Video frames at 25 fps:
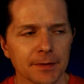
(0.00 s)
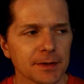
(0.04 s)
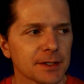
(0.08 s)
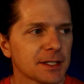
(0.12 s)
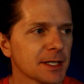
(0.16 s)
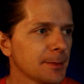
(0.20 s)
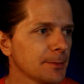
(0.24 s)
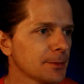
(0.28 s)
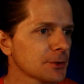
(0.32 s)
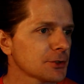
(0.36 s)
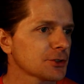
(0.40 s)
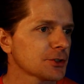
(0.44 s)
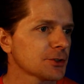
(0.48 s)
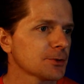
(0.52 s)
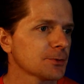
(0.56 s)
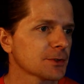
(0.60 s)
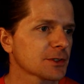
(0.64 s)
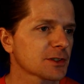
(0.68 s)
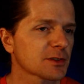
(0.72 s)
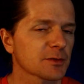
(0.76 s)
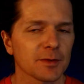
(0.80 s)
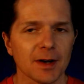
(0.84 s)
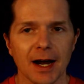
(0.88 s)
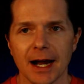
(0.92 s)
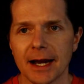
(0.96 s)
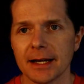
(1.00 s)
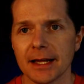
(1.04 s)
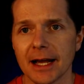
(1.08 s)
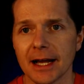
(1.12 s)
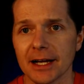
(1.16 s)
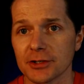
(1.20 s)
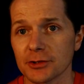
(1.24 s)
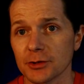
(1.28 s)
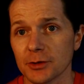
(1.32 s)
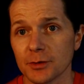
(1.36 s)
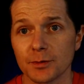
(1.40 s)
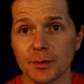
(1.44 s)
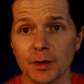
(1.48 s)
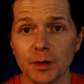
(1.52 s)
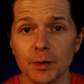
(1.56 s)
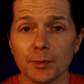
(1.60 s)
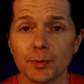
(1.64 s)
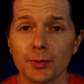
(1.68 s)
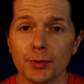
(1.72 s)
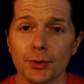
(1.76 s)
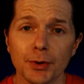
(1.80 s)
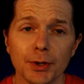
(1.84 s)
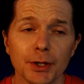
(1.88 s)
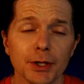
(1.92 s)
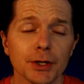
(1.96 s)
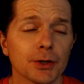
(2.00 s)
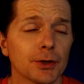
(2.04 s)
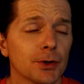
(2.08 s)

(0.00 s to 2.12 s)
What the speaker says: The temperature was fine. It actually felt pretty